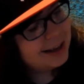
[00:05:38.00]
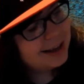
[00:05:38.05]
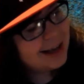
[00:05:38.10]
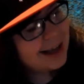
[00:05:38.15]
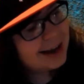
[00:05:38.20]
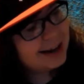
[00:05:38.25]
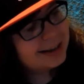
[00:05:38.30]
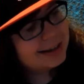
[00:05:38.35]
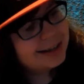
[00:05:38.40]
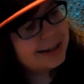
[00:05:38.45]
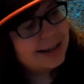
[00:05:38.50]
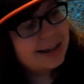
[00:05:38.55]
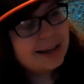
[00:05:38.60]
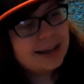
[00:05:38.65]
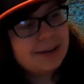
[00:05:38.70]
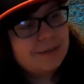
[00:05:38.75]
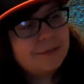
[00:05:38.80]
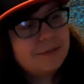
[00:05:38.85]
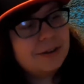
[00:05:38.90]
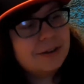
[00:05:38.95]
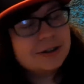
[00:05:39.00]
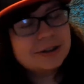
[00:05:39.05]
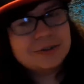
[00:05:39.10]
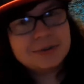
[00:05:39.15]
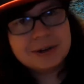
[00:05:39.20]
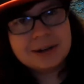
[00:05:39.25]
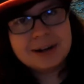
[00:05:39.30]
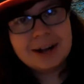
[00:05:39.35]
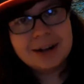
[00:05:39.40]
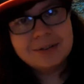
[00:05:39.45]
kind of teen Fear
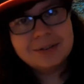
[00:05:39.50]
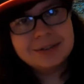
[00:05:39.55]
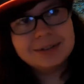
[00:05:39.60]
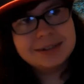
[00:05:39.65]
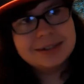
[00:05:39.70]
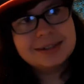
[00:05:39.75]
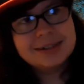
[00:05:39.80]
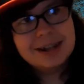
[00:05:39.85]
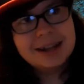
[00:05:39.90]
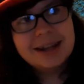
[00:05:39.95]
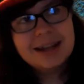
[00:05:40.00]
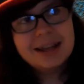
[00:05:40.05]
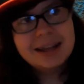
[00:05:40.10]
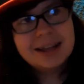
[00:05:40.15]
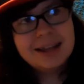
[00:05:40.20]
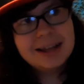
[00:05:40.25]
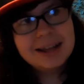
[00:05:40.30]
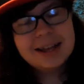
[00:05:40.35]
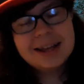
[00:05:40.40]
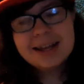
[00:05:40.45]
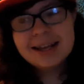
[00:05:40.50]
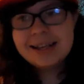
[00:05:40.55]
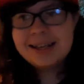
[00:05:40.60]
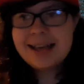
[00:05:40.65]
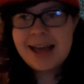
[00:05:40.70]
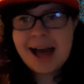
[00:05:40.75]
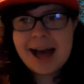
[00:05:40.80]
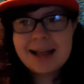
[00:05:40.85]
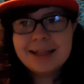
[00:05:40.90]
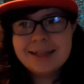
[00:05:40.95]
Street novels. Yeah,
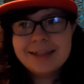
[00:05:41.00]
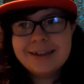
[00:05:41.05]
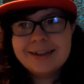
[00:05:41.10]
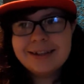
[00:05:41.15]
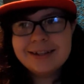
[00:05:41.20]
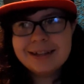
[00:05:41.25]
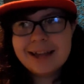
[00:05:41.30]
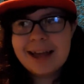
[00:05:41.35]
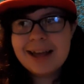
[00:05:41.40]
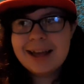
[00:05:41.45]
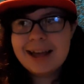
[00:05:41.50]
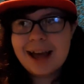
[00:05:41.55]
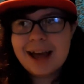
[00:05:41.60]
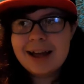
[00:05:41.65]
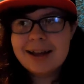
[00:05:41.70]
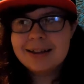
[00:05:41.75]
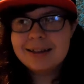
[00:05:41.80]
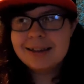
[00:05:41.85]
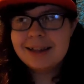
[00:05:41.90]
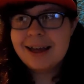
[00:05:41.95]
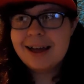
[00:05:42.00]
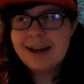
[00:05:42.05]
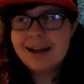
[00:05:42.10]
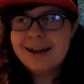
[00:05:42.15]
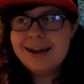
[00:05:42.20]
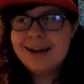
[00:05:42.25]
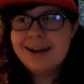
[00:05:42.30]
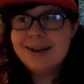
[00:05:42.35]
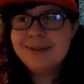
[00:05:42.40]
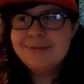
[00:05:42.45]
these get kind of, but,
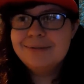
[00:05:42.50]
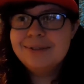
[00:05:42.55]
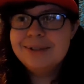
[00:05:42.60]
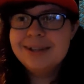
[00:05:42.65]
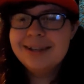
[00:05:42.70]
um,